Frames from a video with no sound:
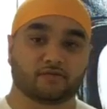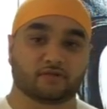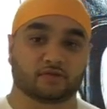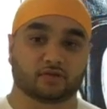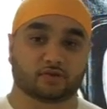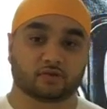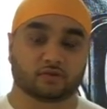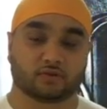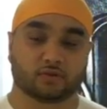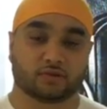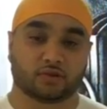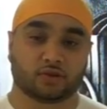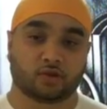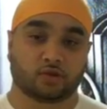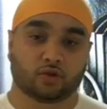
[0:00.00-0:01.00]
individual
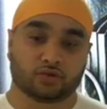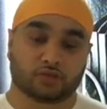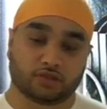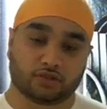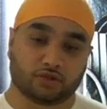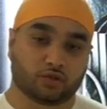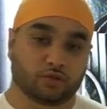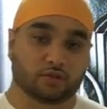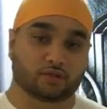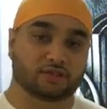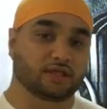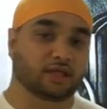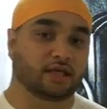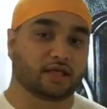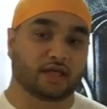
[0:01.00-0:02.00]
who's in tune with
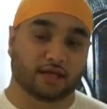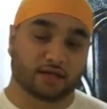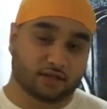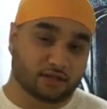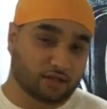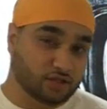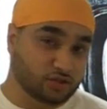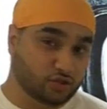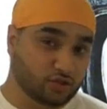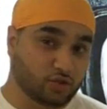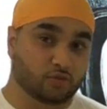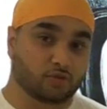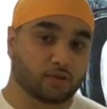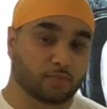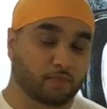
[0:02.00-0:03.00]
Sikhi and he's in
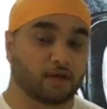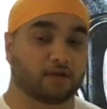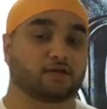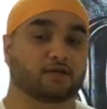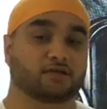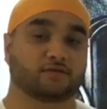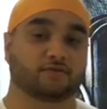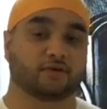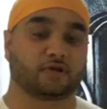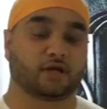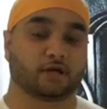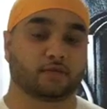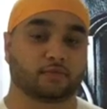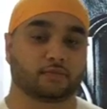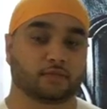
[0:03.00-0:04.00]
tune with the politics of the
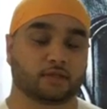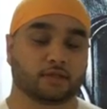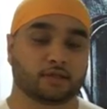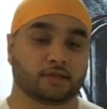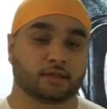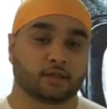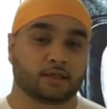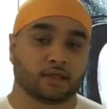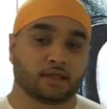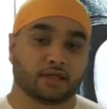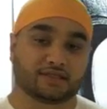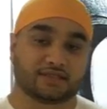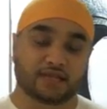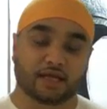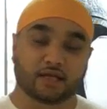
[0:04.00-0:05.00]
time.
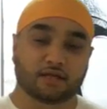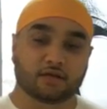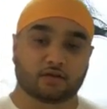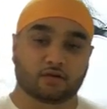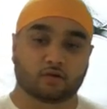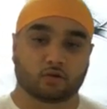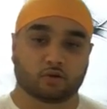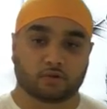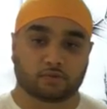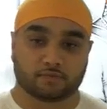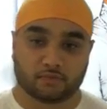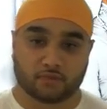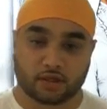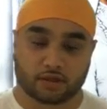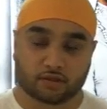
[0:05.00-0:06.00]
He's standing in
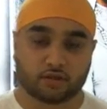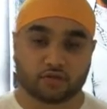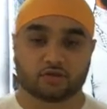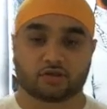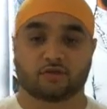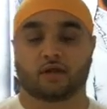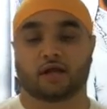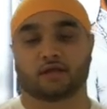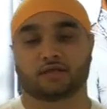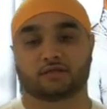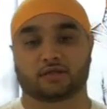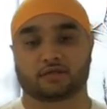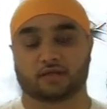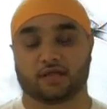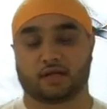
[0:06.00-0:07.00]
court, accused of Lala
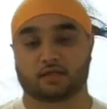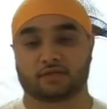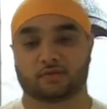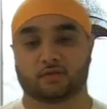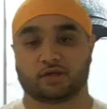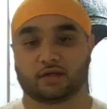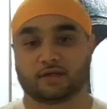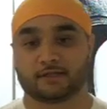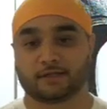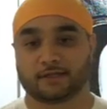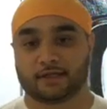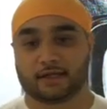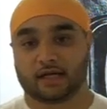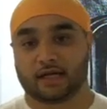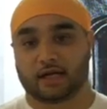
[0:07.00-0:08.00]
Jagat Narayan's murder,
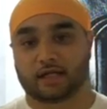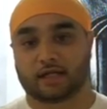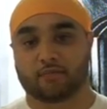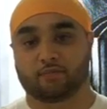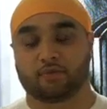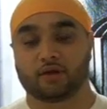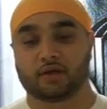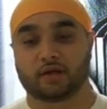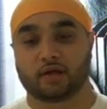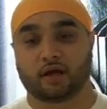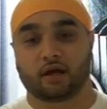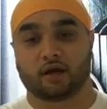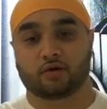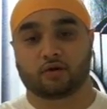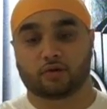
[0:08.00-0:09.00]
and they
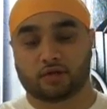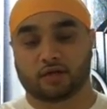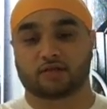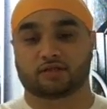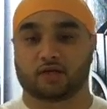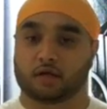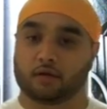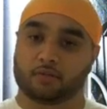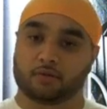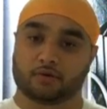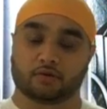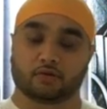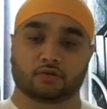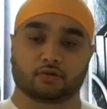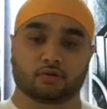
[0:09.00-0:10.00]
bring a Gurkha
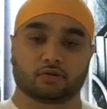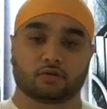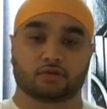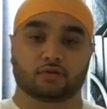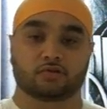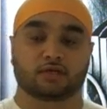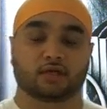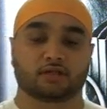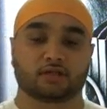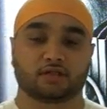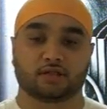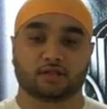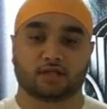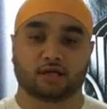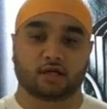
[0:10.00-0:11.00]
Sahib to Sant
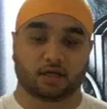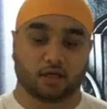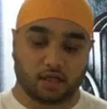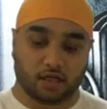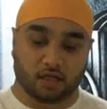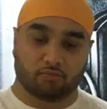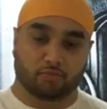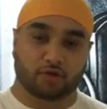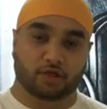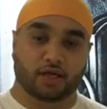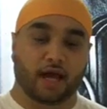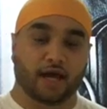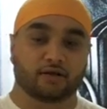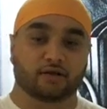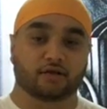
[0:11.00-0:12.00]
Ji and say, put
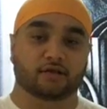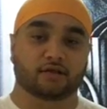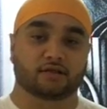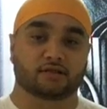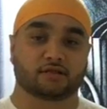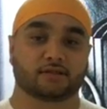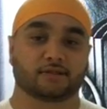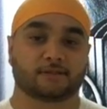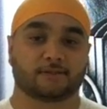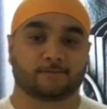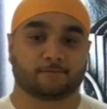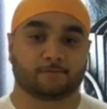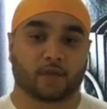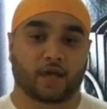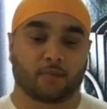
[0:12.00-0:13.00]
your hand on this
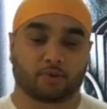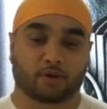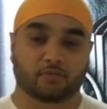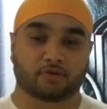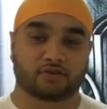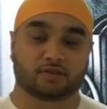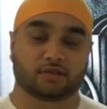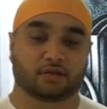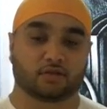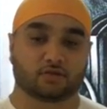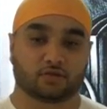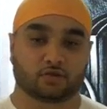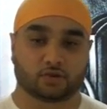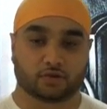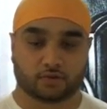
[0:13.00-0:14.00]
and promise to tell
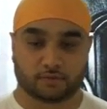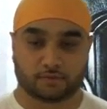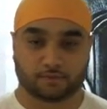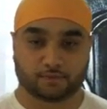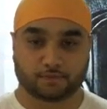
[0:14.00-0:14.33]
the truth.